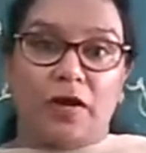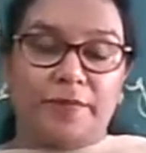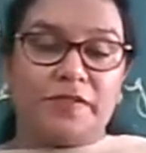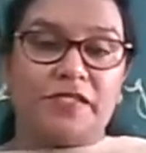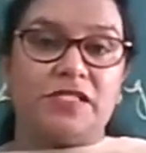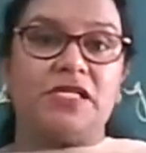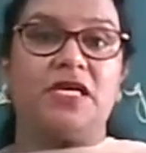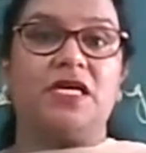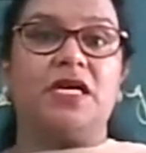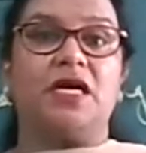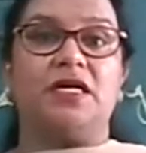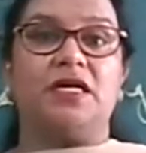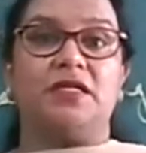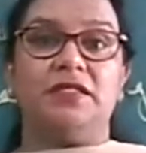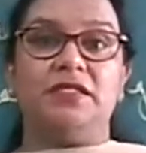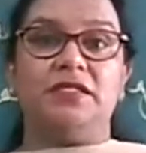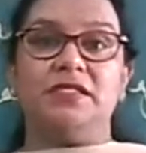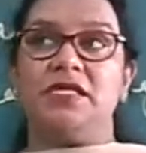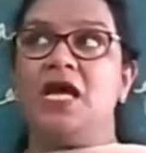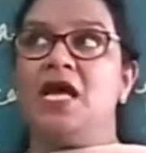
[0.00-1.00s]

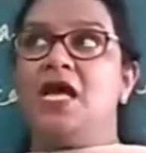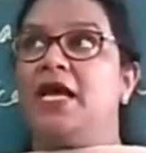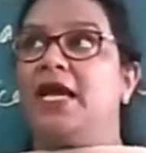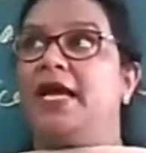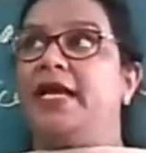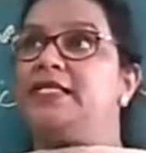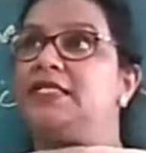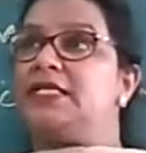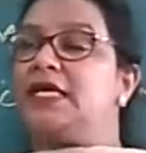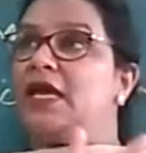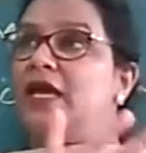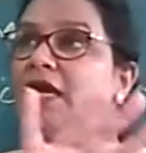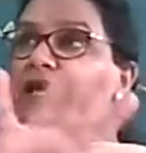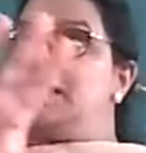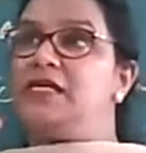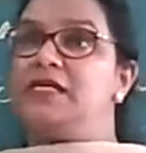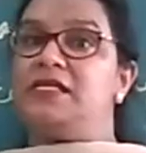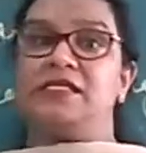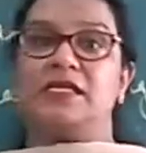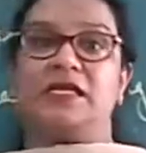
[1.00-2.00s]
obstacles. It
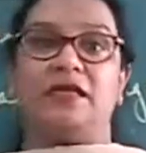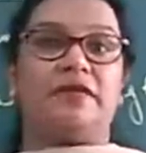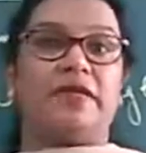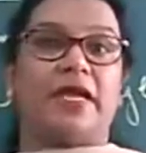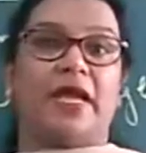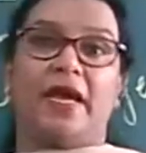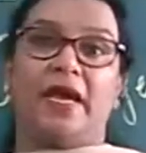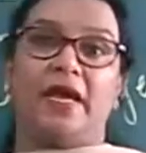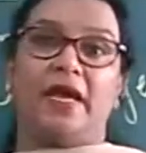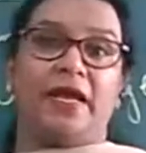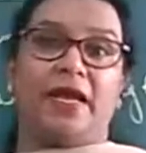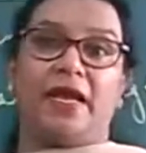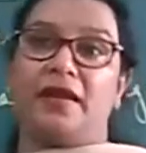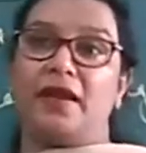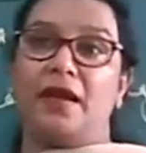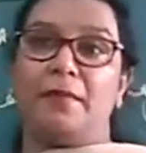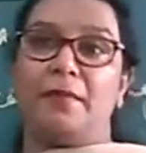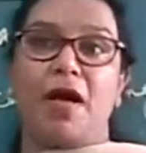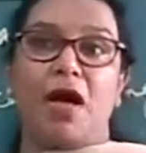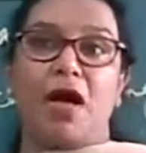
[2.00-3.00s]
is there
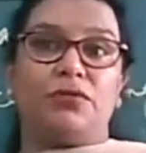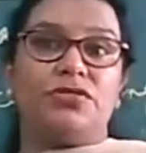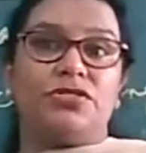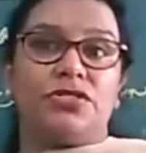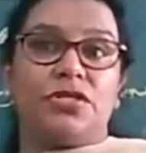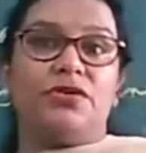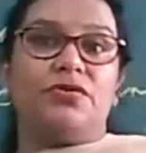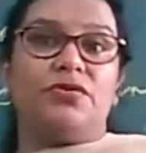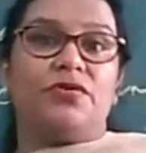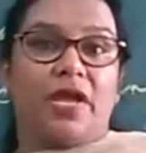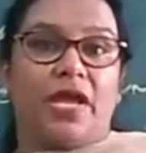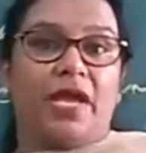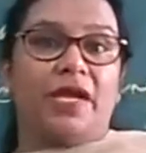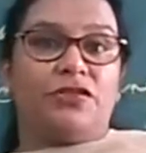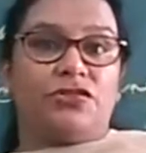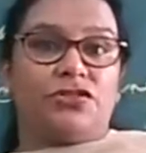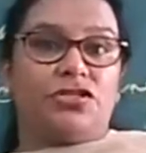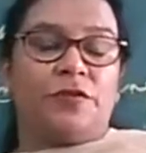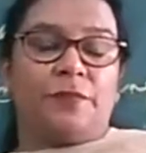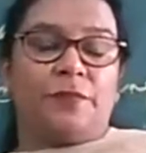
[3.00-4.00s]
in a mountain
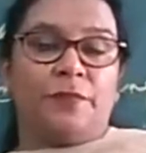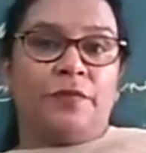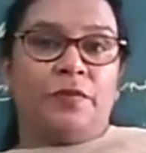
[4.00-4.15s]
range.